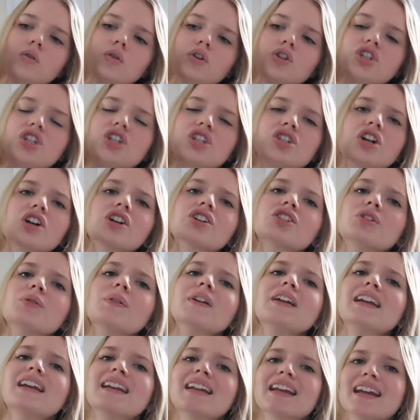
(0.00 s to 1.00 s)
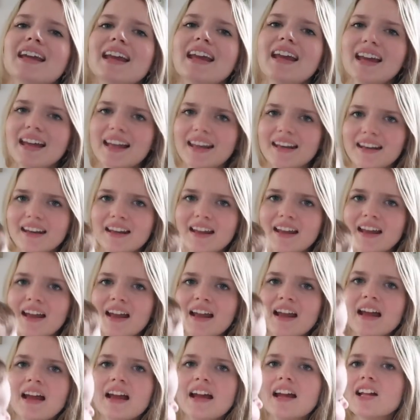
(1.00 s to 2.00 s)
she started doing it again.
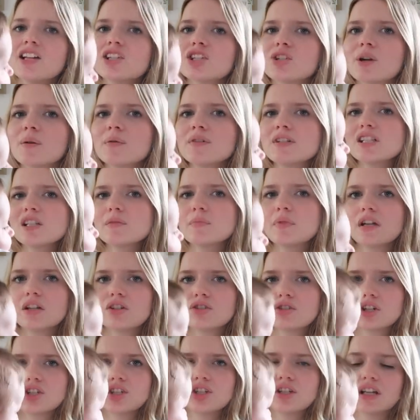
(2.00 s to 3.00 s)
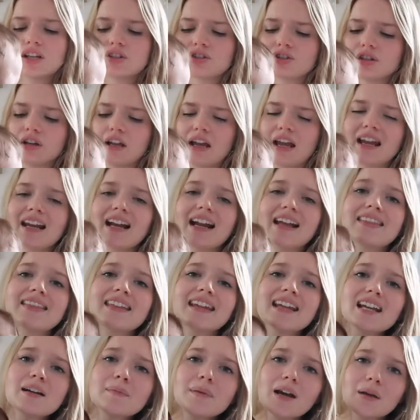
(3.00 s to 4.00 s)
And so I went to the pediatrician yesterday and I
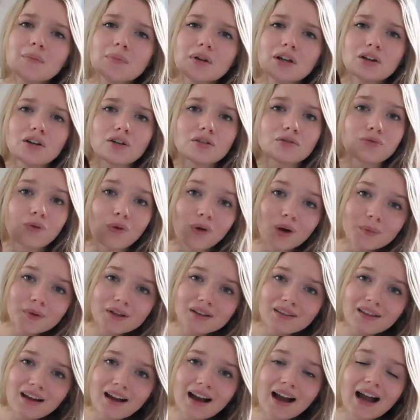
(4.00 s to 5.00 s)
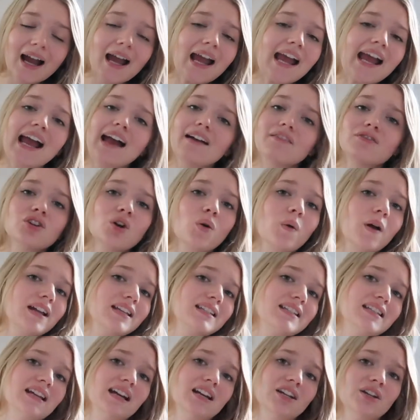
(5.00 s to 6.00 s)
think it might be her formula. I have no
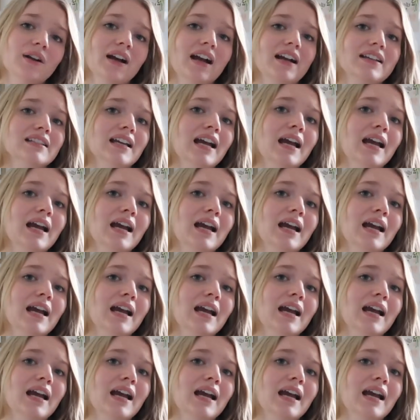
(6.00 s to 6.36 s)
idea, you guys.